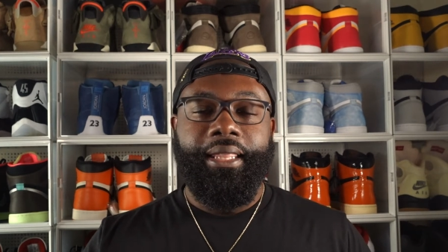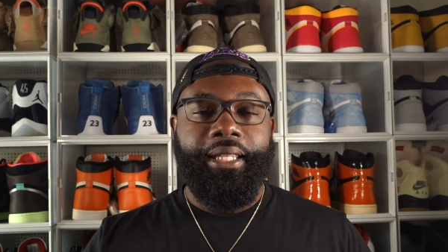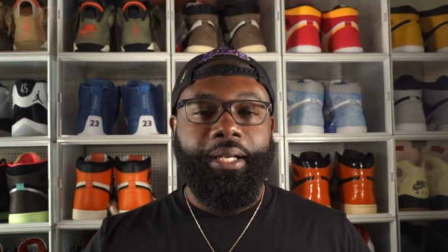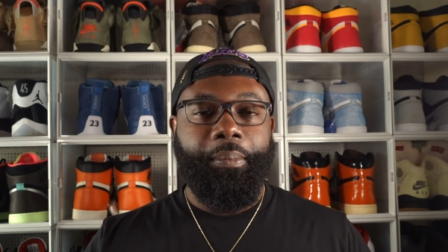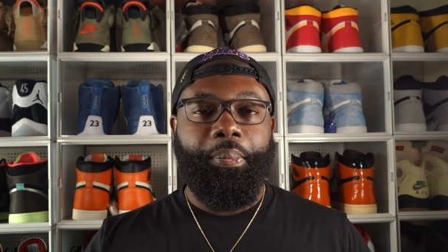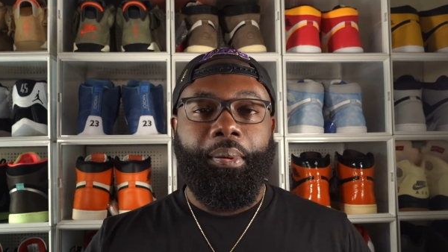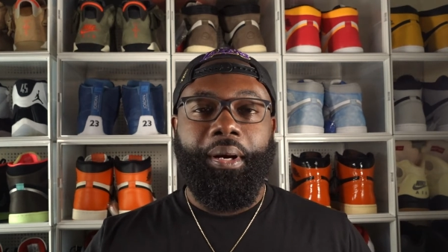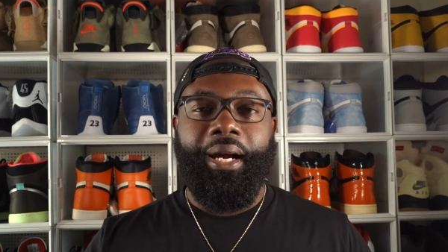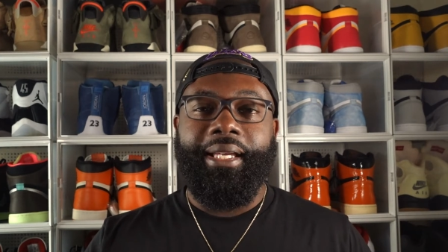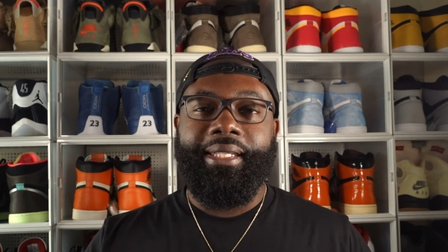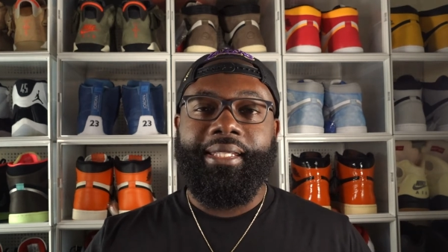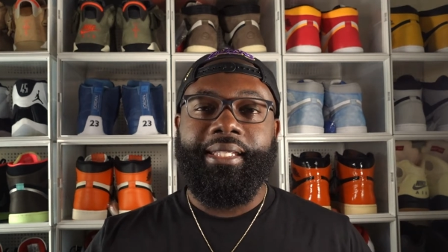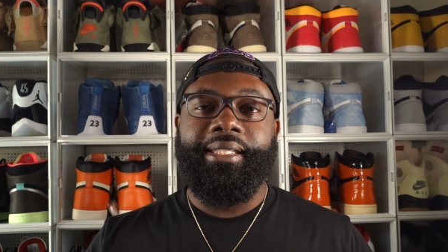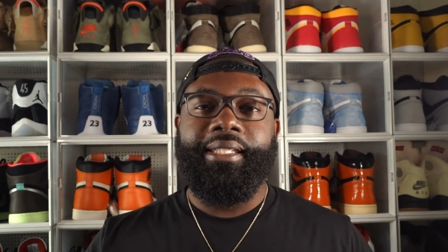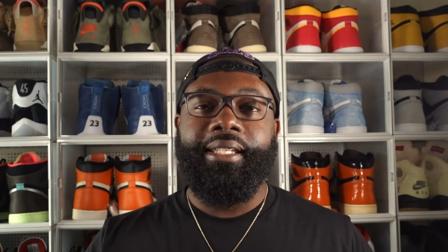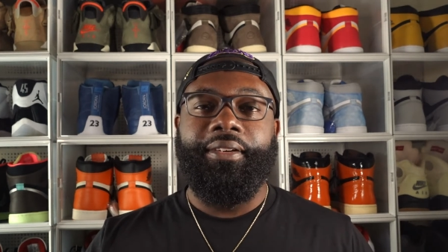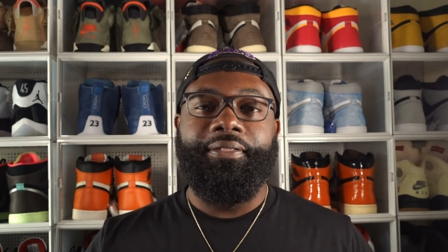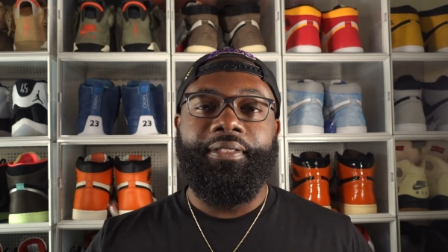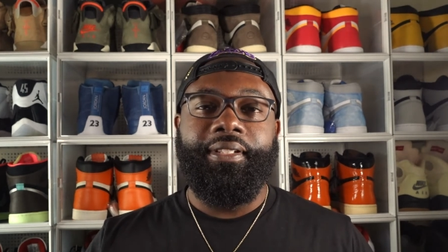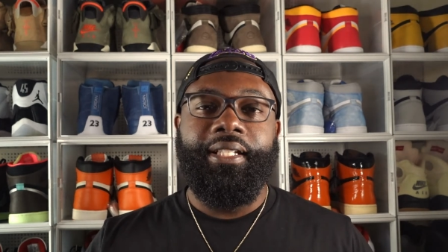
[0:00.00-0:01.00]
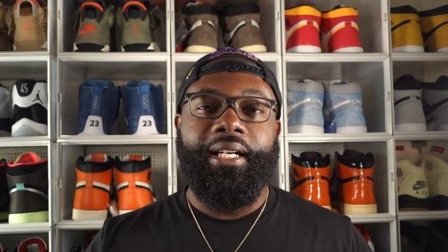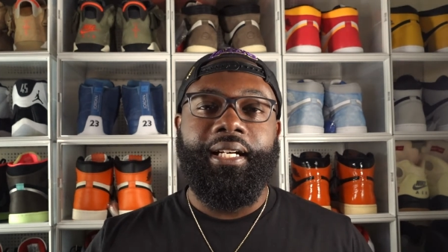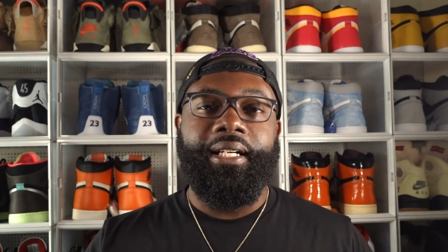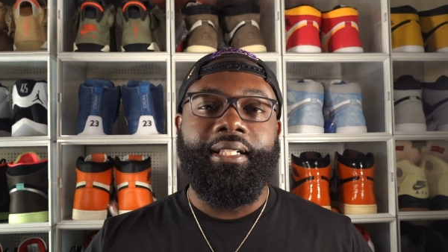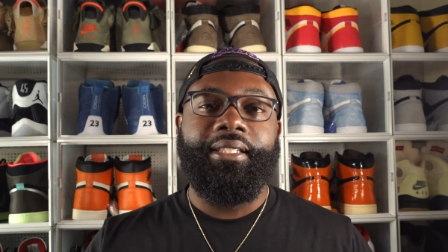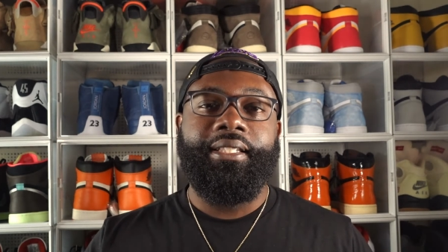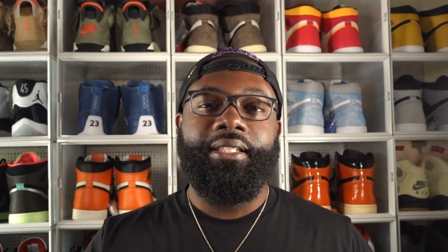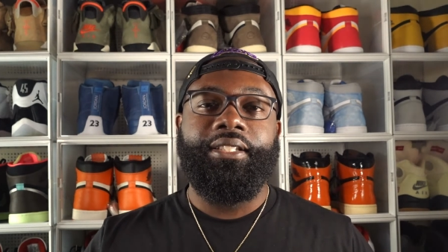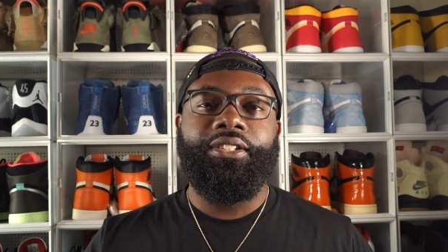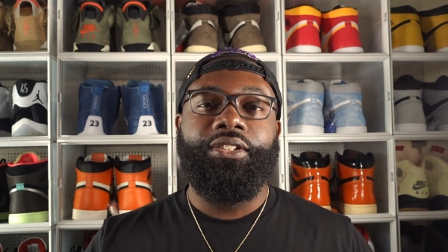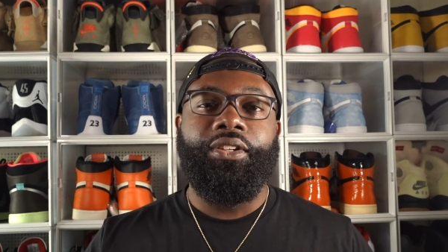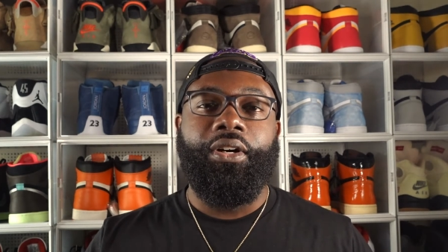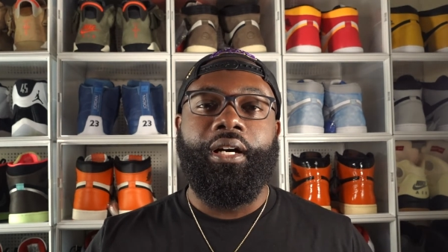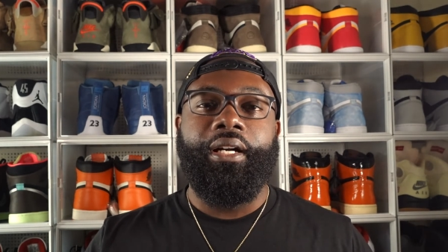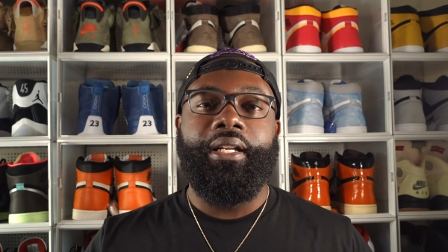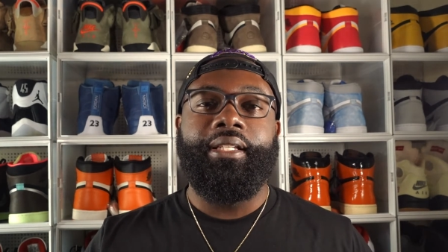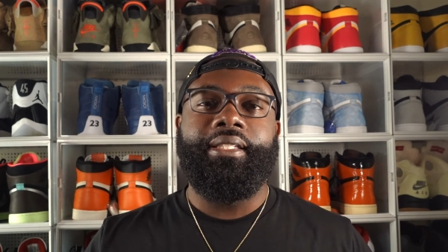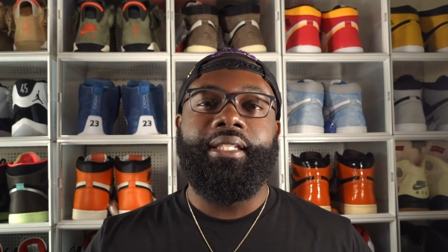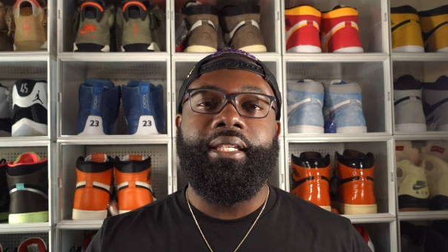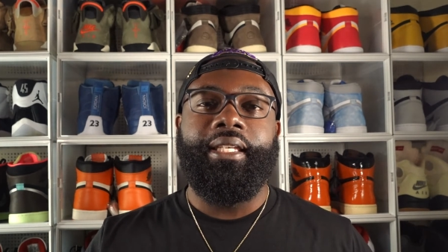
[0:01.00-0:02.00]
The prices of dunks
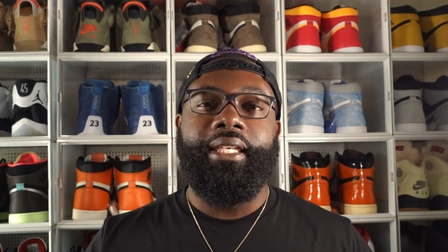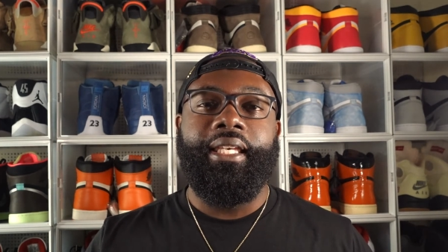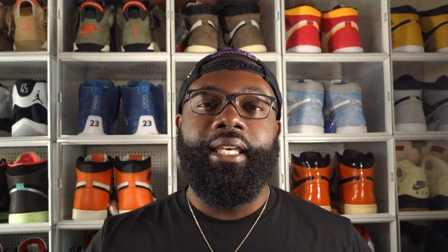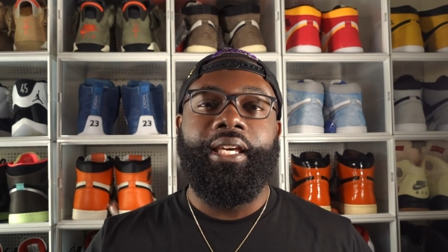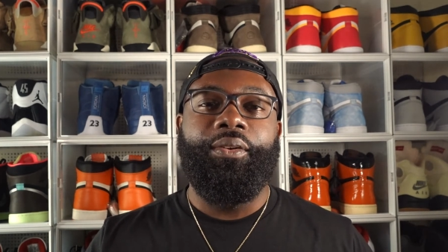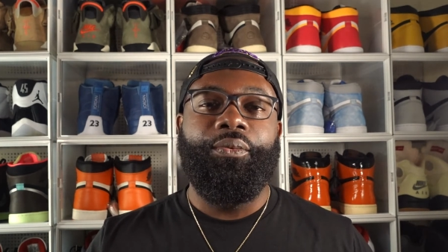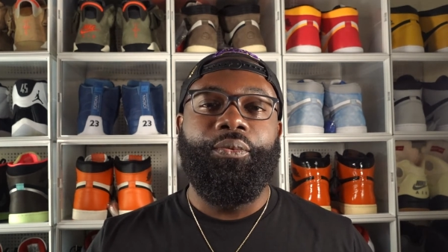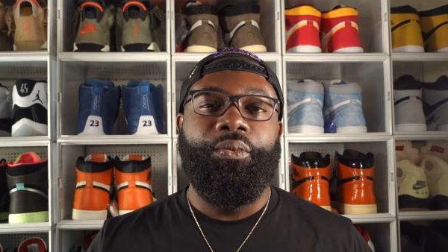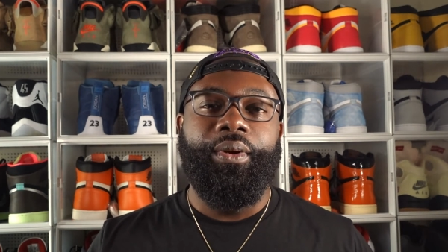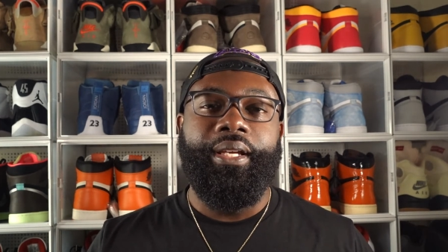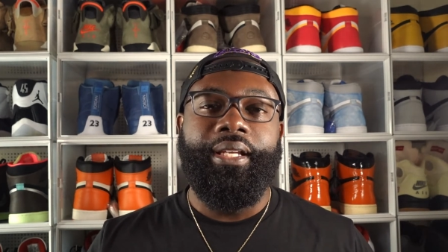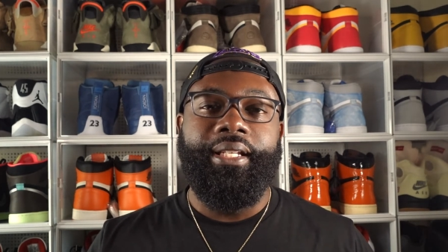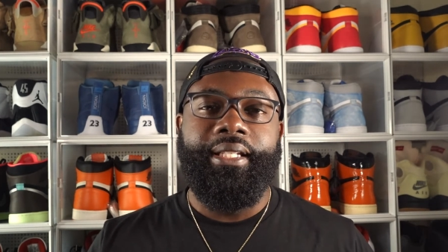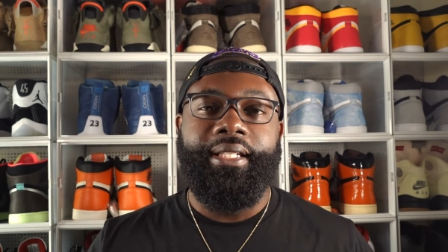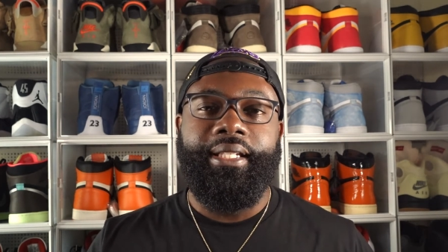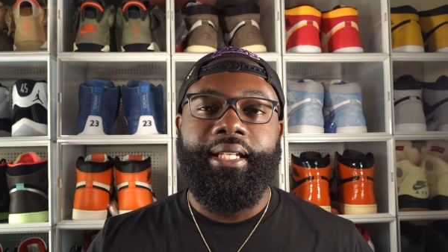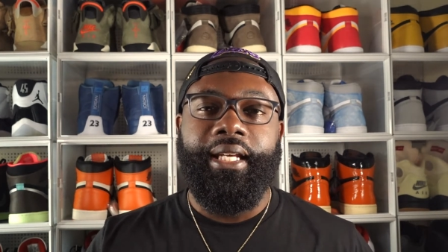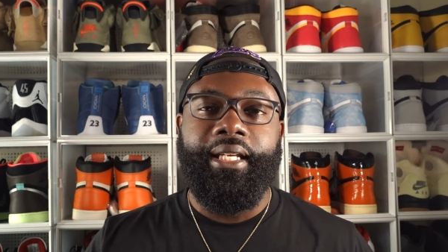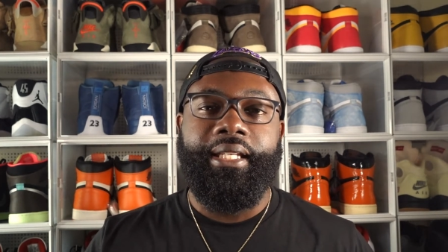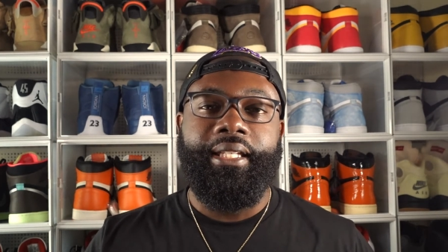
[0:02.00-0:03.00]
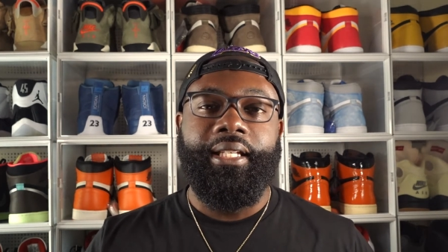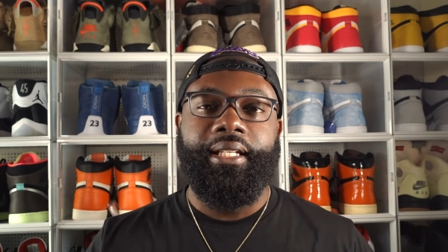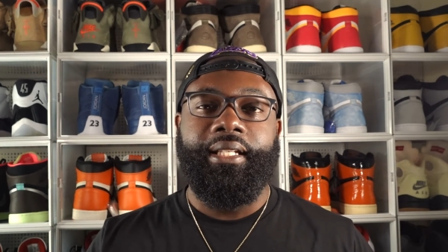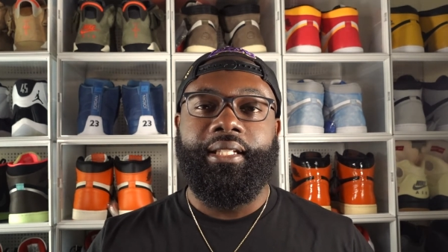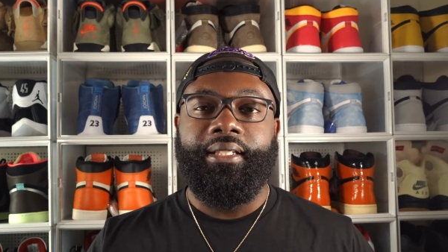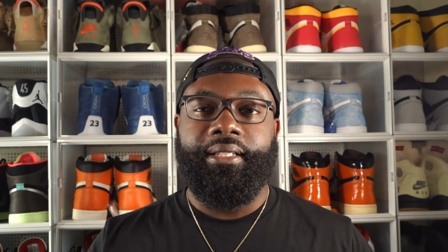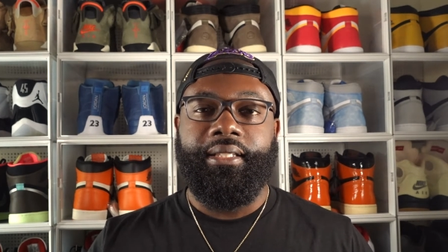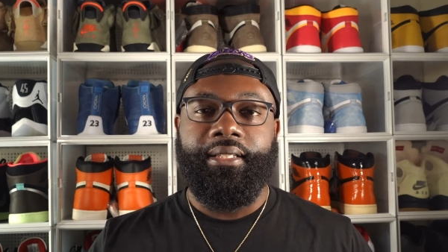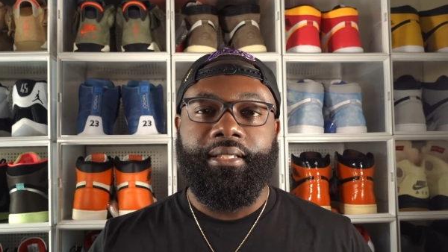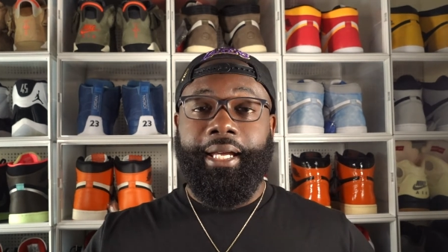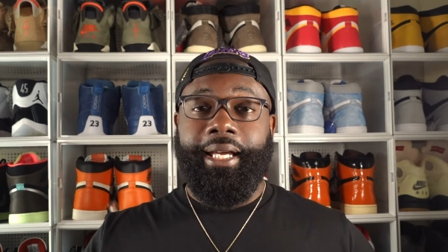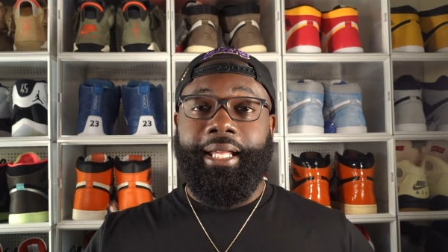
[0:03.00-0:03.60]
started to get ridiculous.